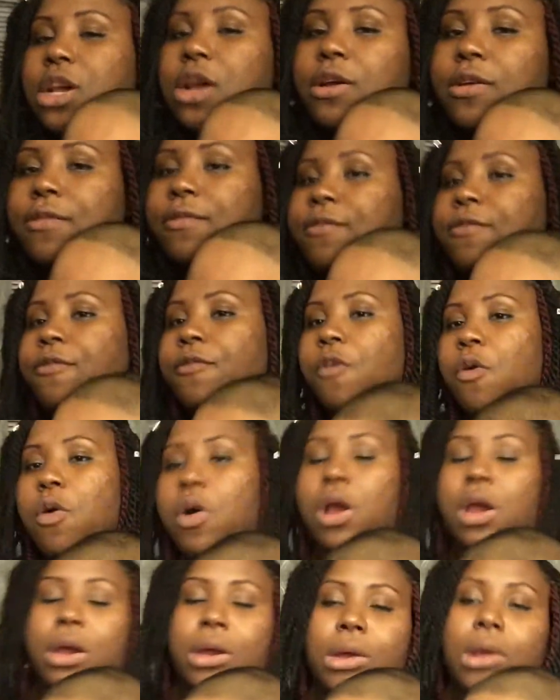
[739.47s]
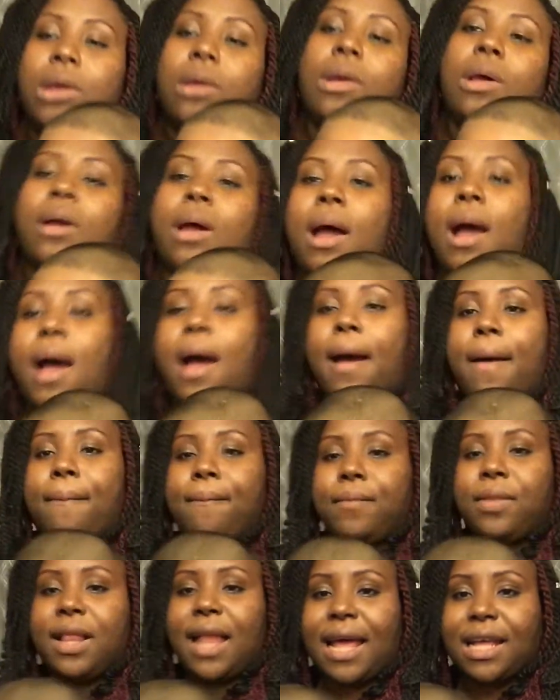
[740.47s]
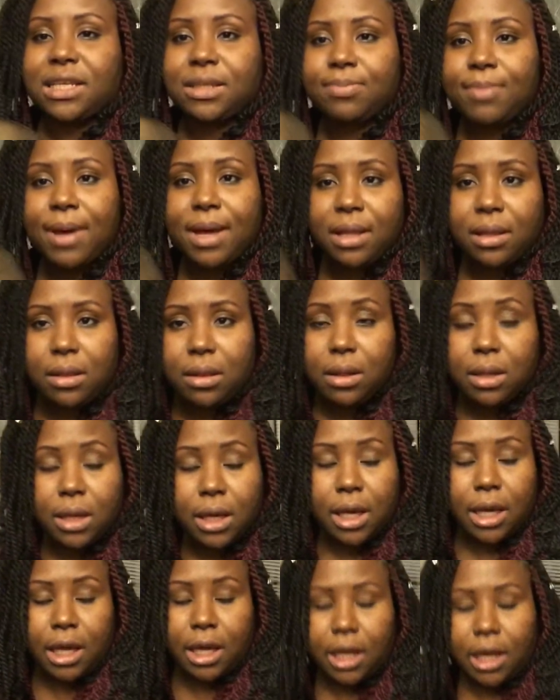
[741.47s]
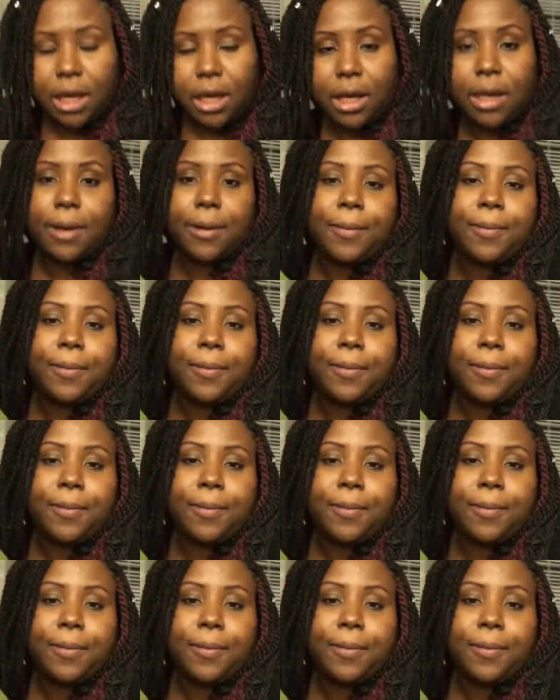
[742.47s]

turned four. Um, last month, he